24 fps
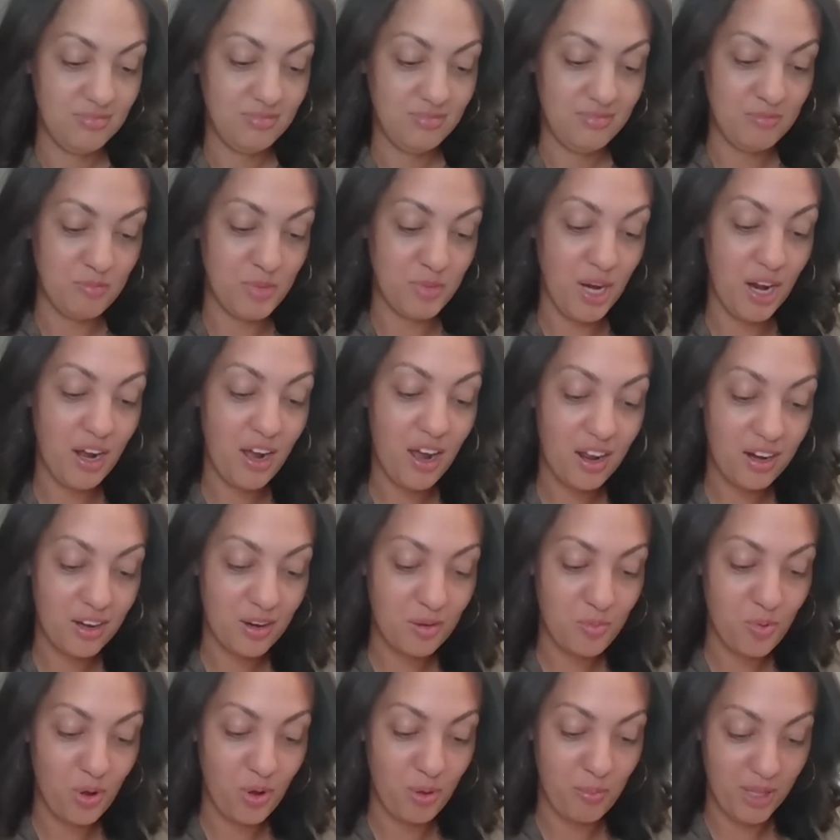But I got an
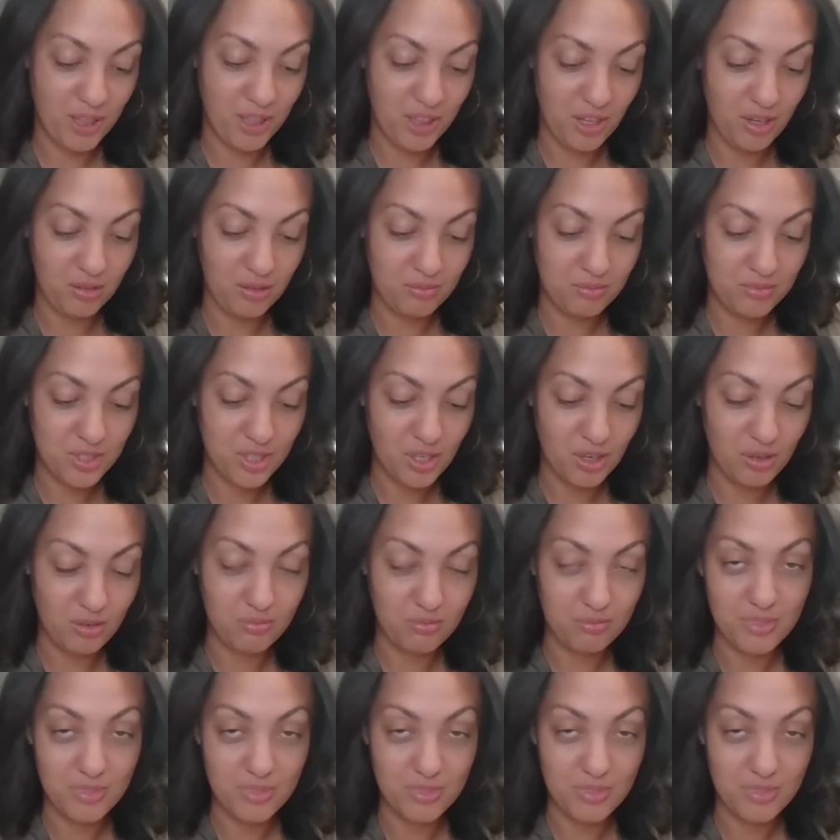appointment though, so